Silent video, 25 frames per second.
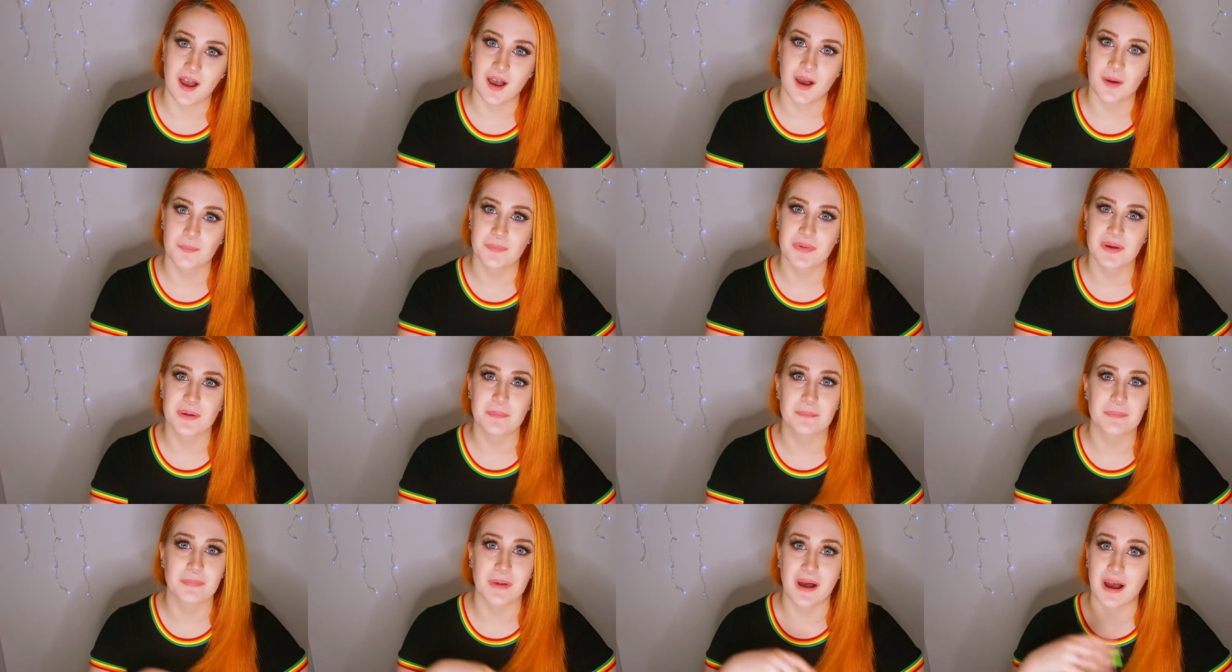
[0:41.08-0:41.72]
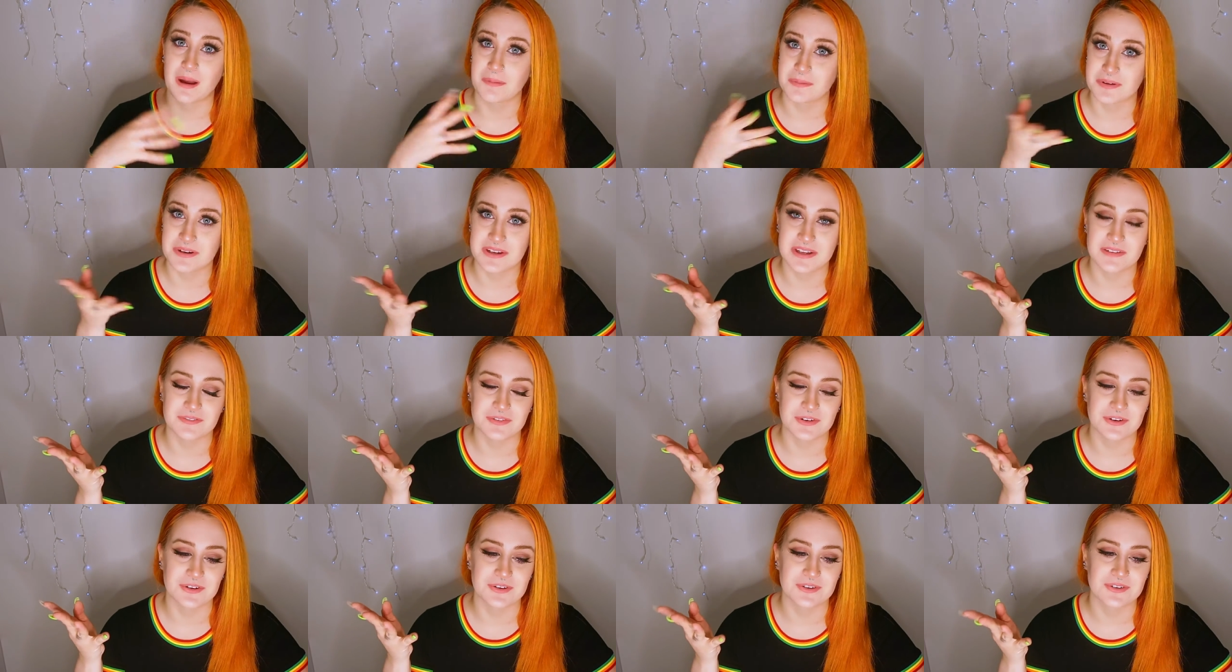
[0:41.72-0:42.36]
I'm going
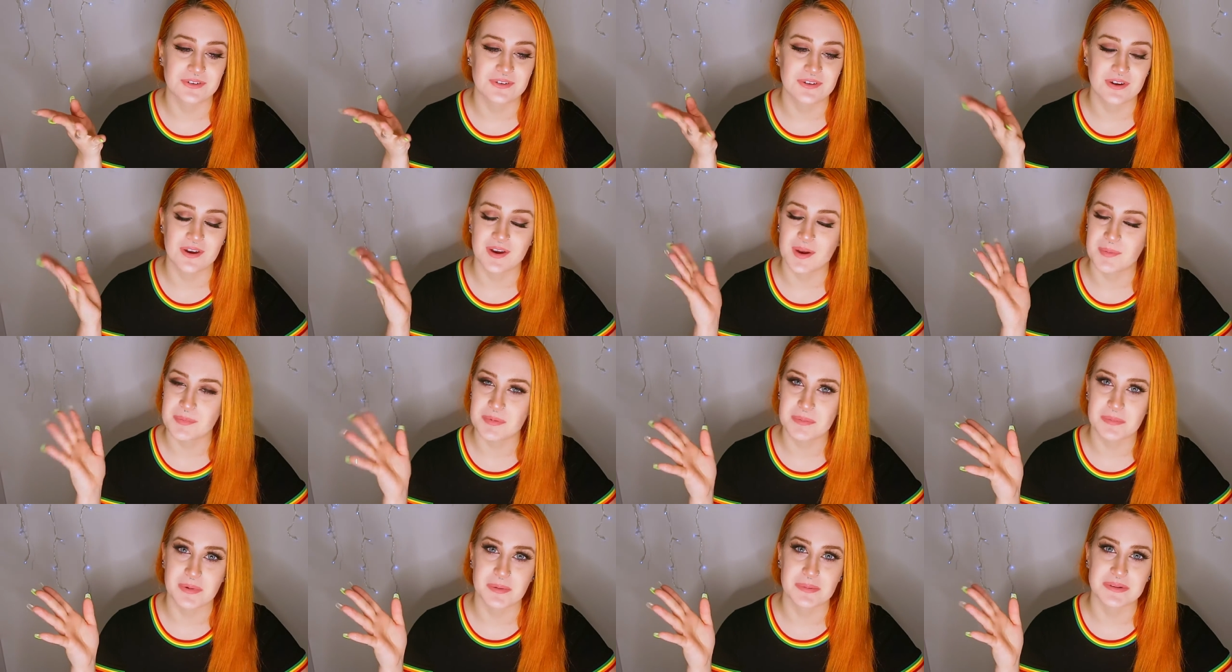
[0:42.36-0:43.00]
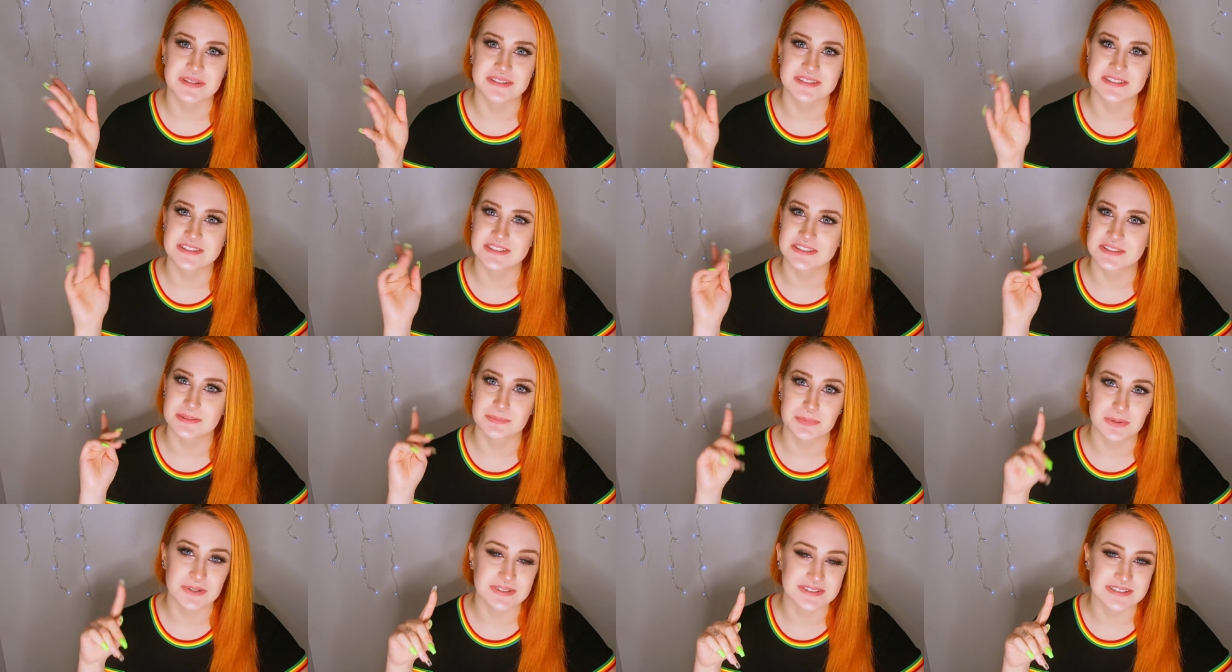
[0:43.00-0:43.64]
to give you a couple moments
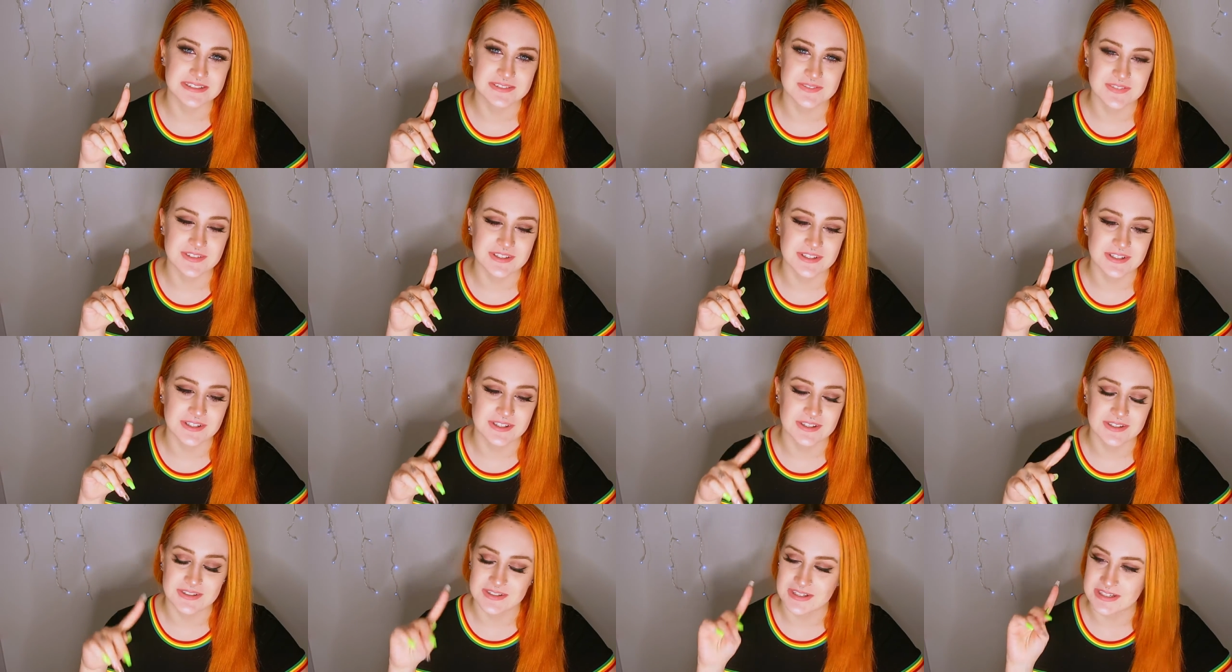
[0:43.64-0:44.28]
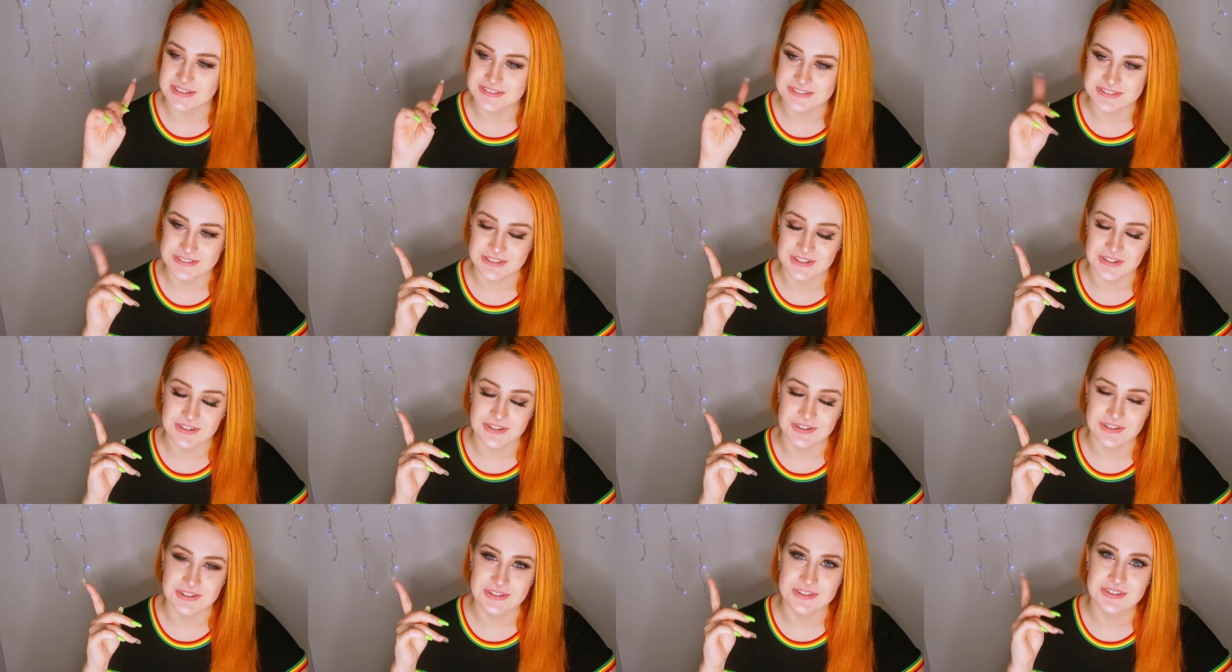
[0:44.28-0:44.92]
to pause this video and to
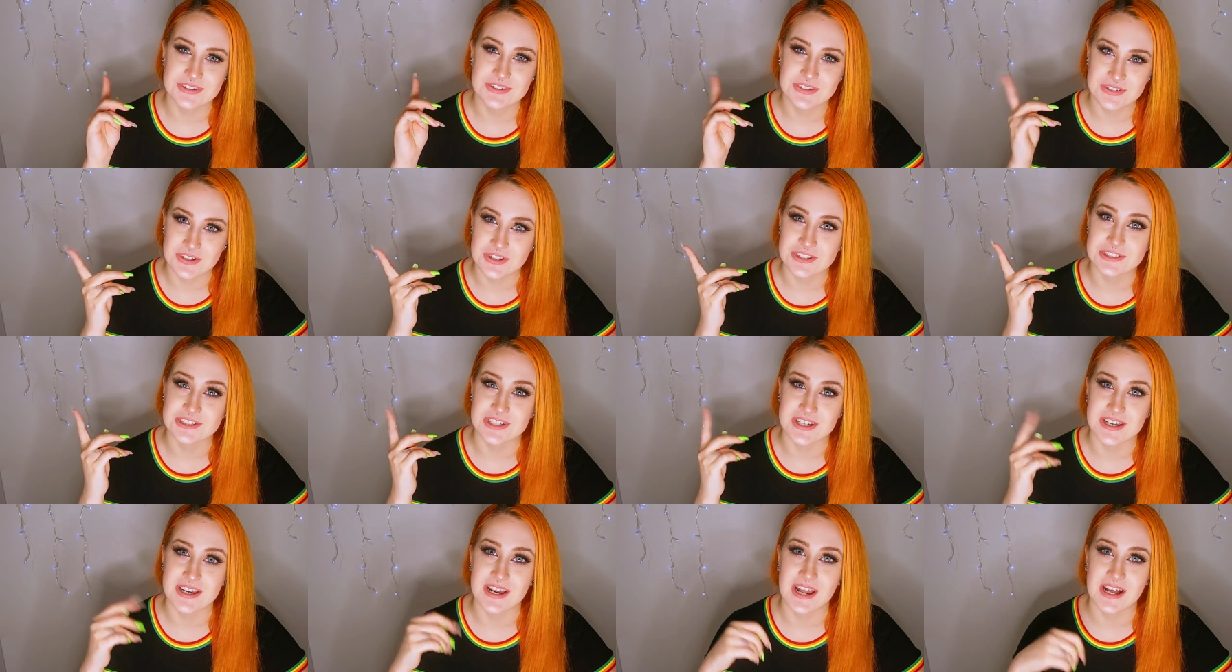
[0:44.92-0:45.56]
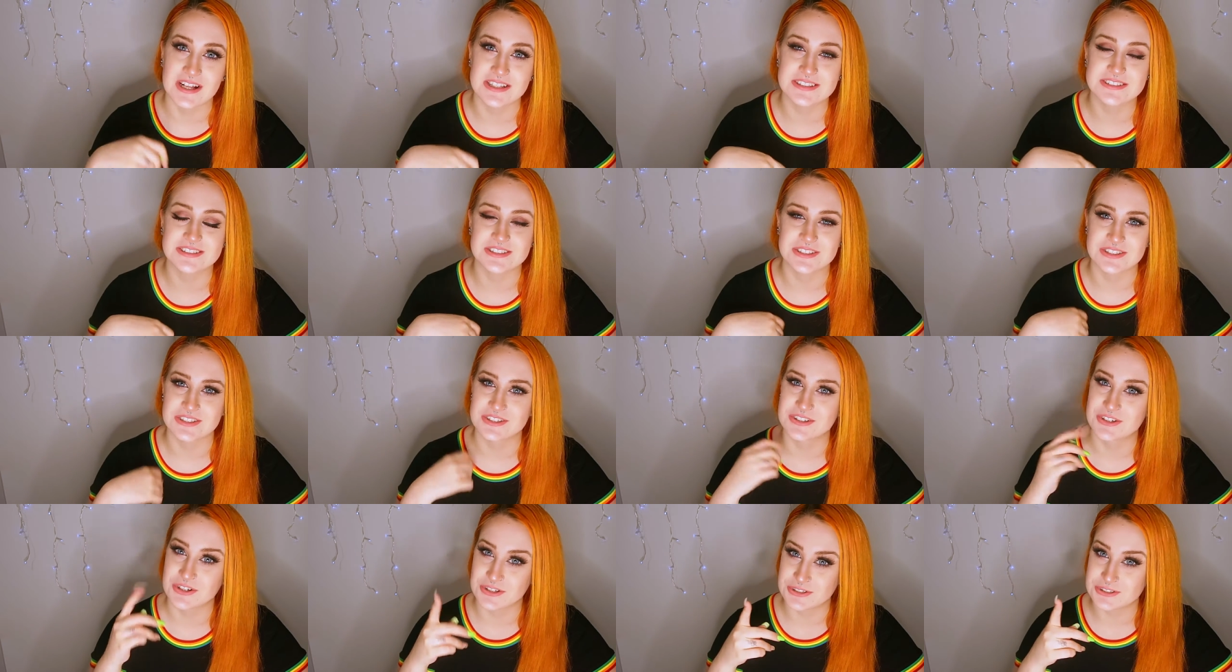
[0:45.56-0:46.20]
go check it out.
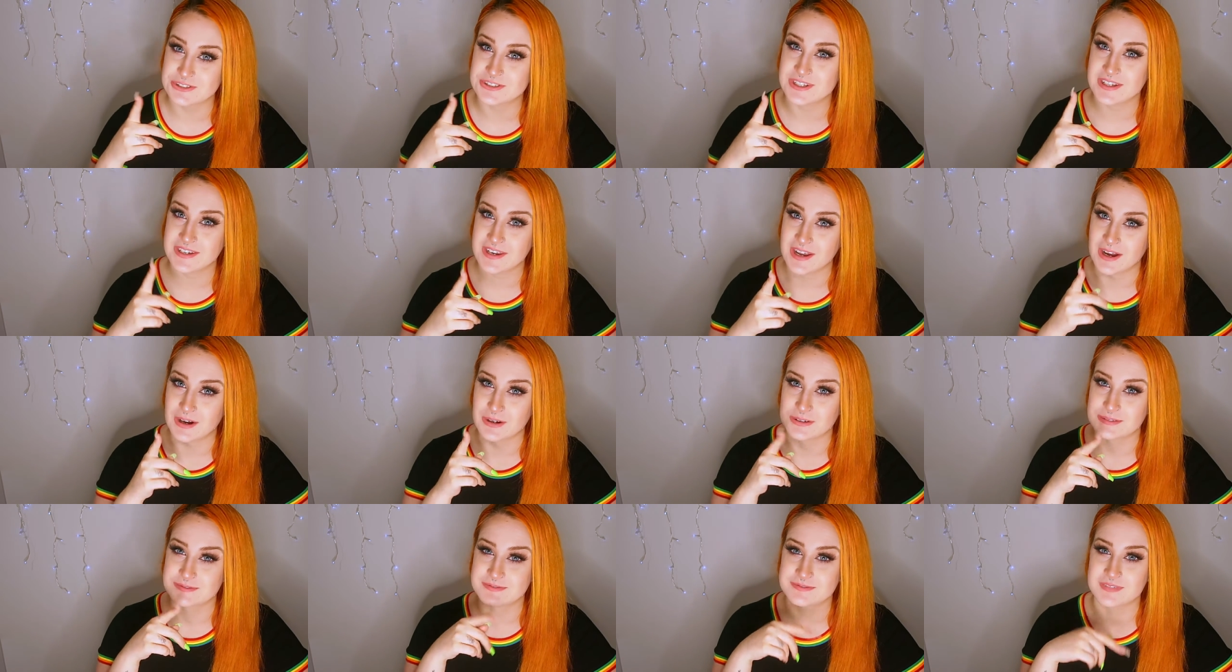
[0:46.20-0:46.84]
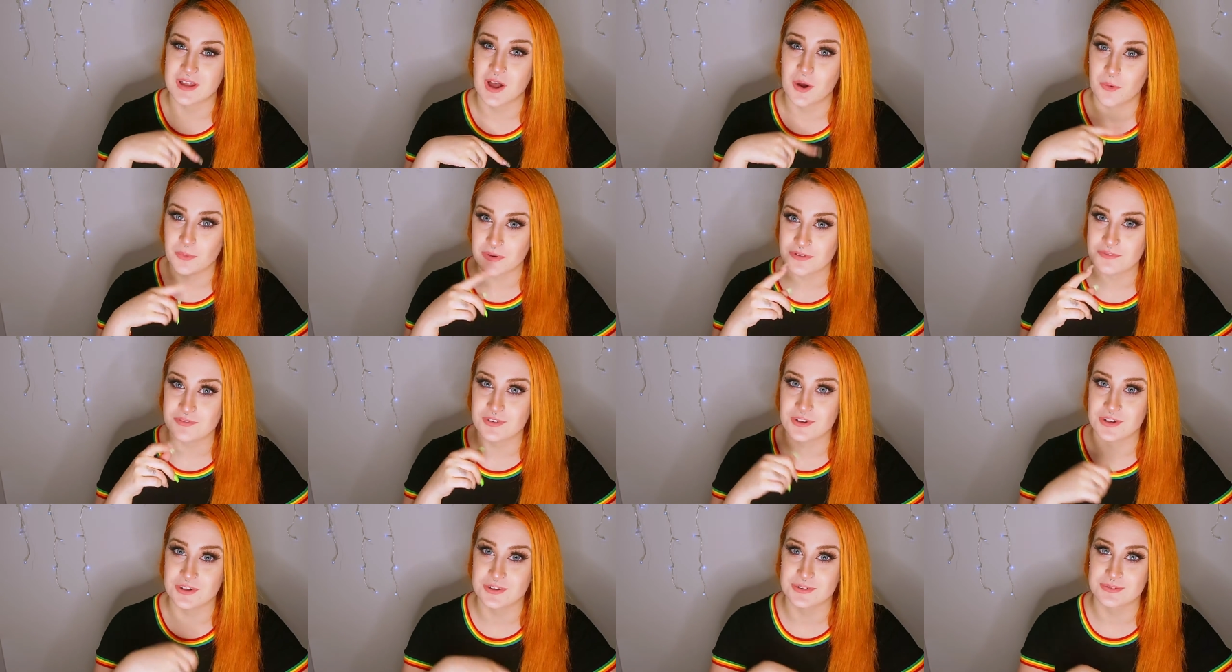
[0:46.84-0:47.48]
So go do that now. I'll
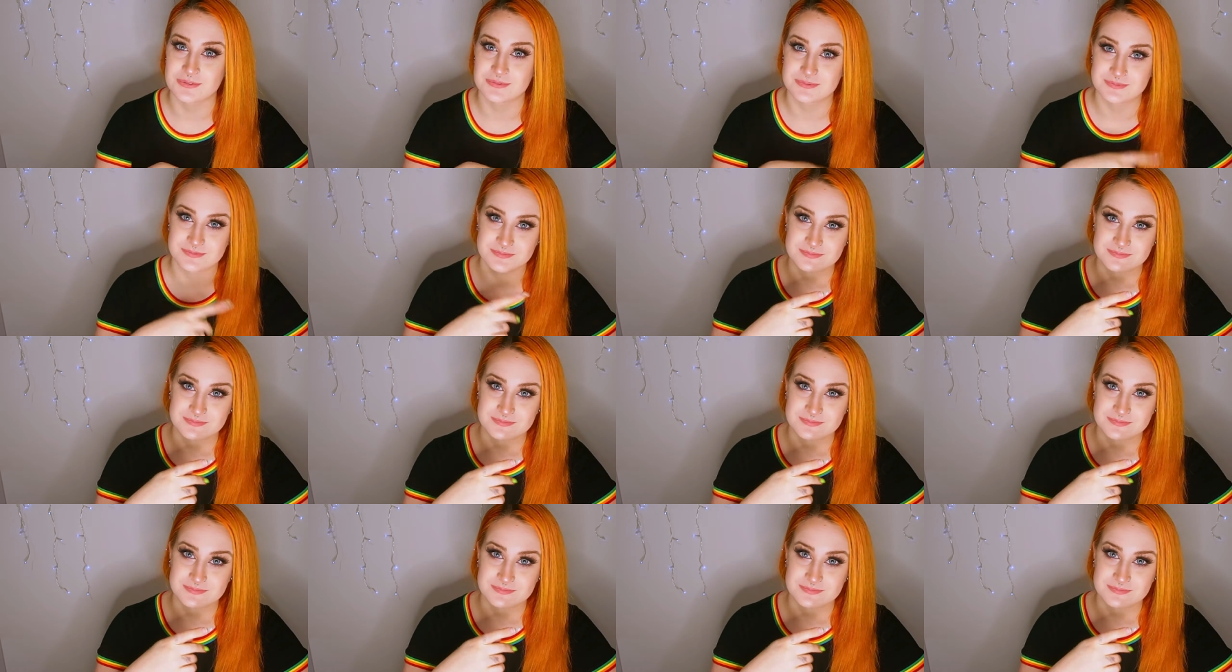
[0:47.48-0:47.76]
wait for you.